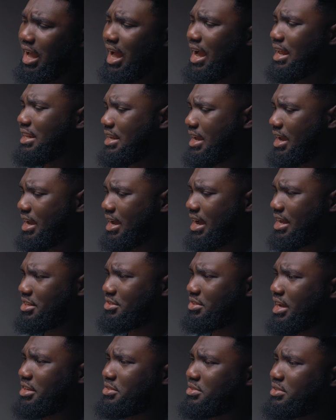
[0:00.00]
And yeah,
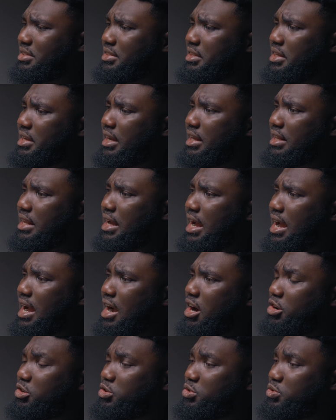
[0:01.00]
I just think that
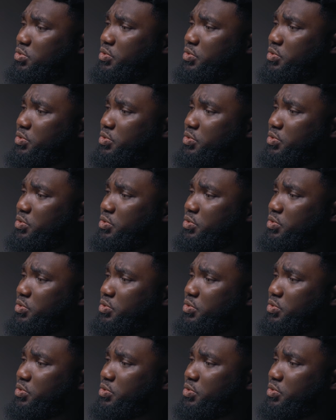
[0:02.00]
I would